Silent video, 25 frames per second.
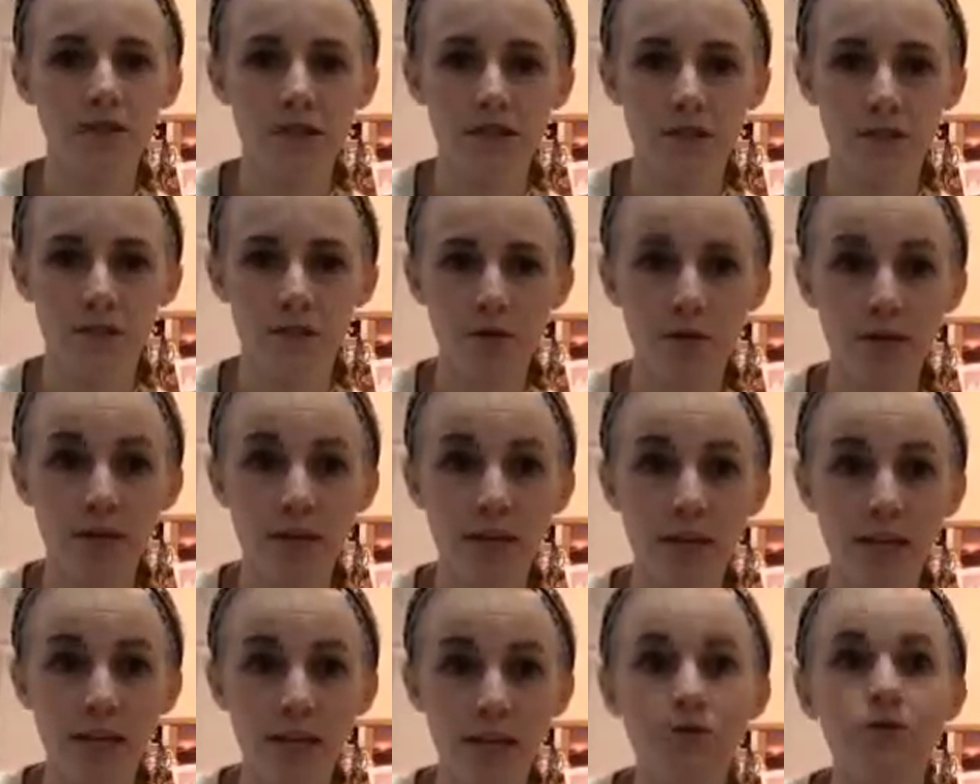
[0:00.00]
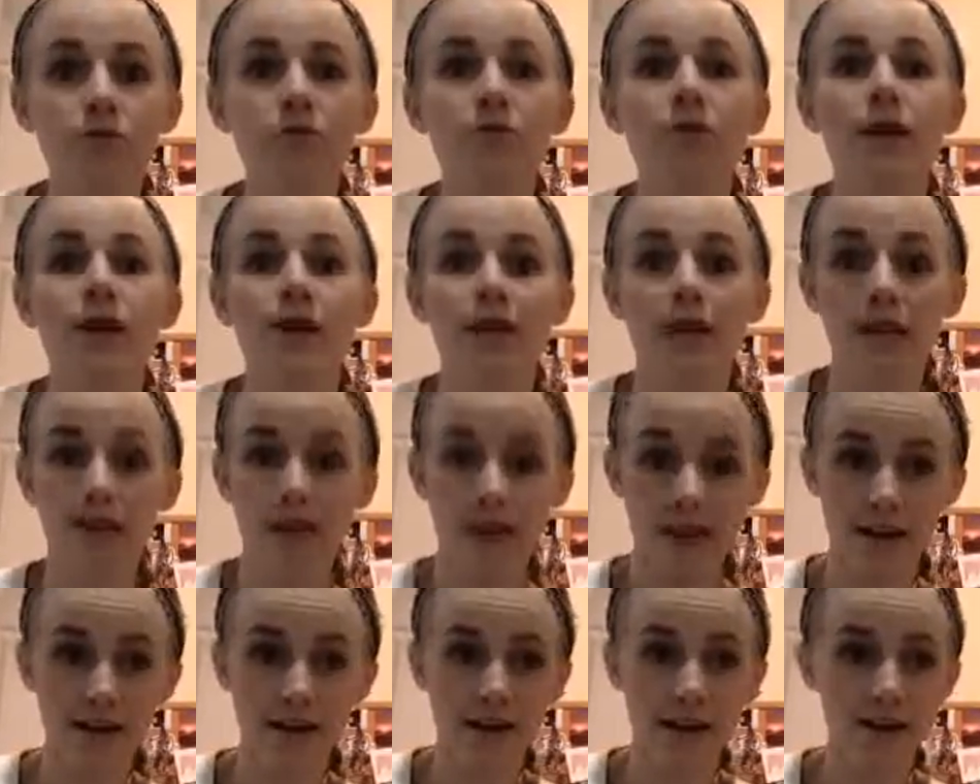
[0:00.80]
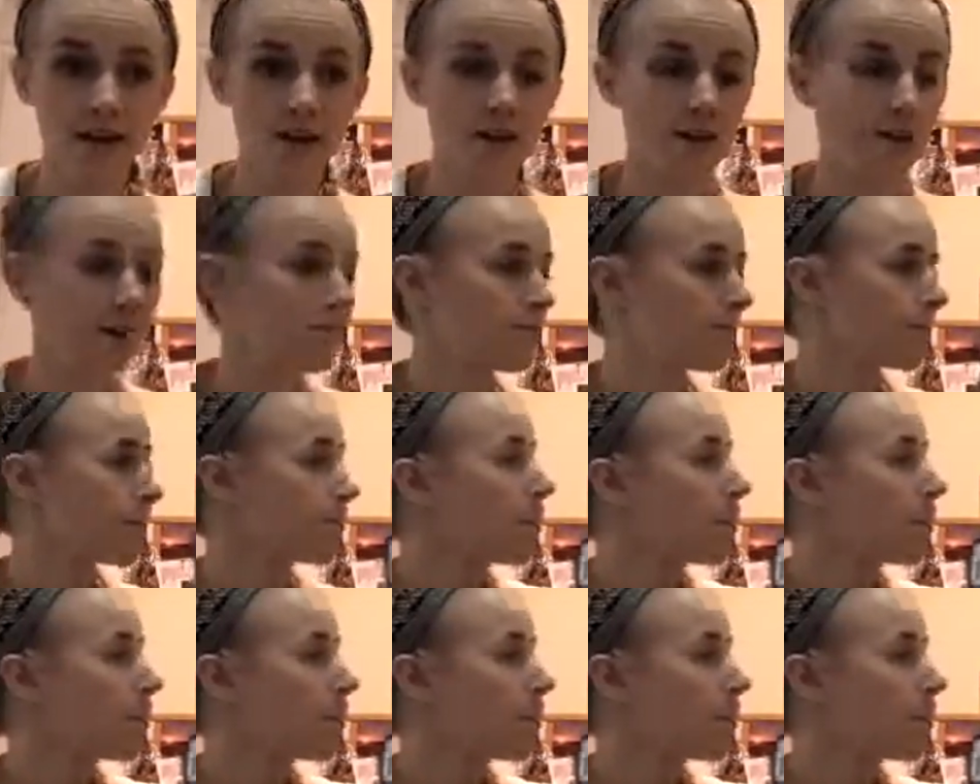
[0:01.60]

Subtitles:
is put it into a calculator.